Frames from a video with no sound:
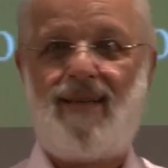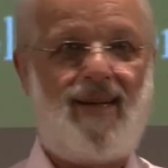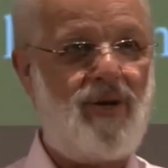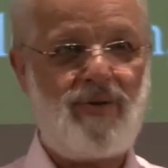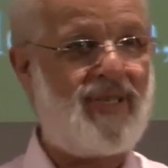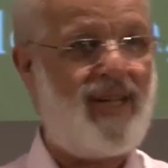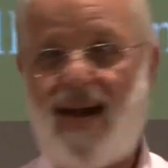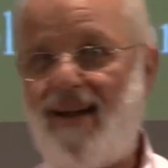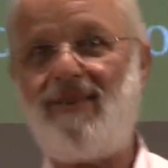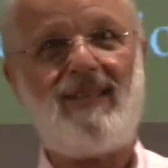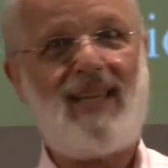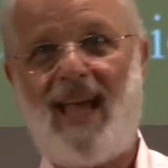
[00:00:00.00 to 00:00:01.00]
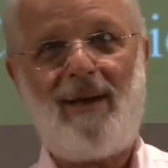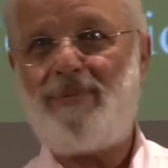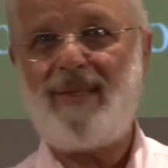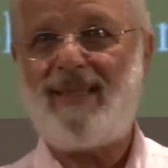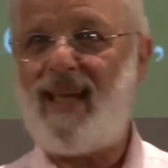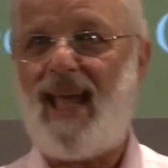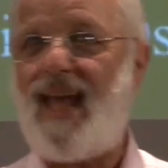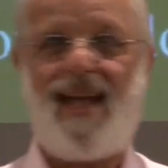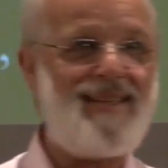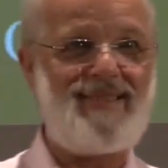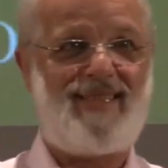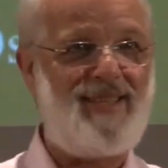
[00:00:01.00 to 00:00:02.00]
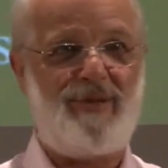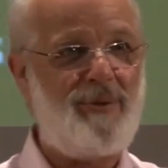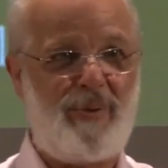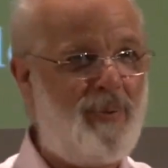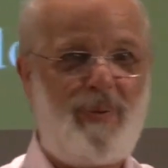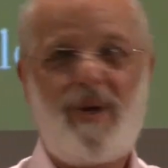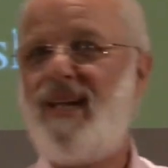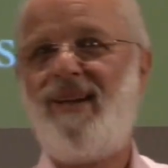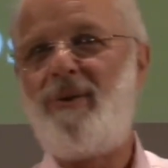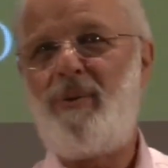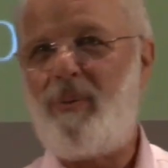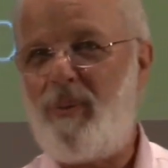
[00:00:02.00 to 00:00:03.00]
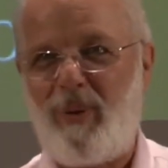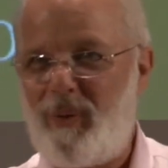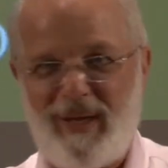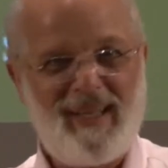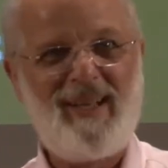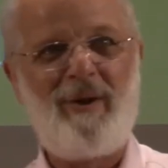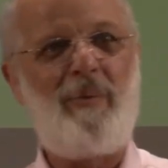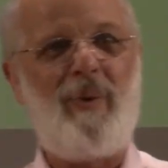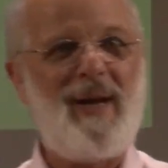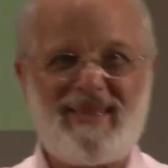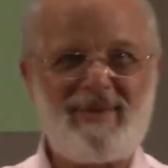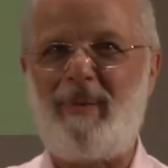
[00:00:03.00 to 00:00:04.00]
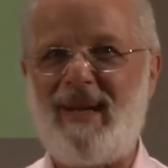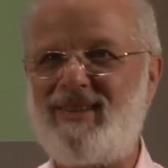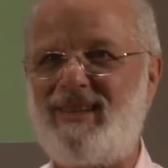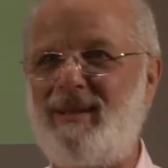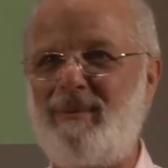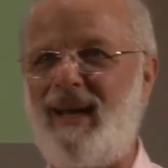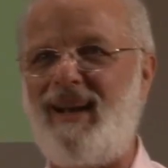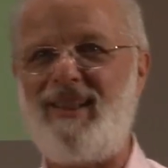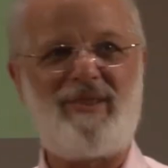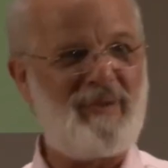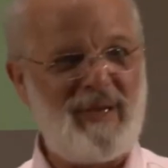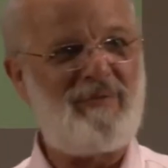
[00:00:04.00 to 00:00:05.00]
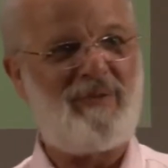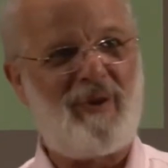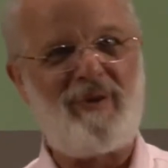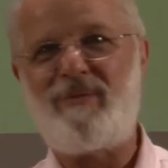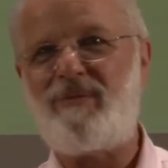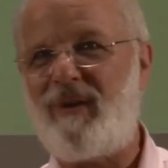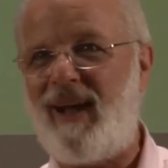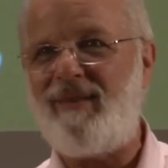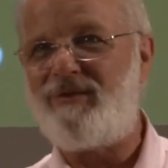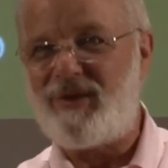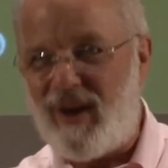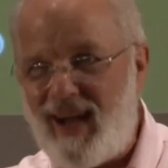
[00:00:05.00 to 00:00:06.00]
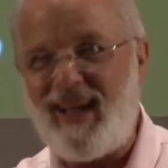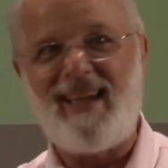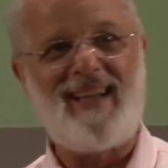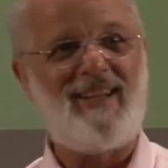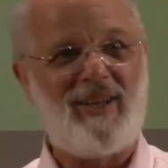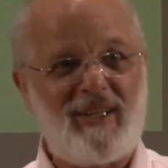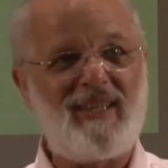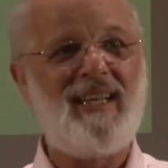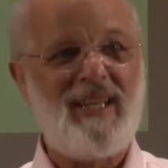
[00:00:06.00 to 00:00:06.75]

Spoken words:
Osiris happened to ask you, what's special about a 3-4-5 triangle?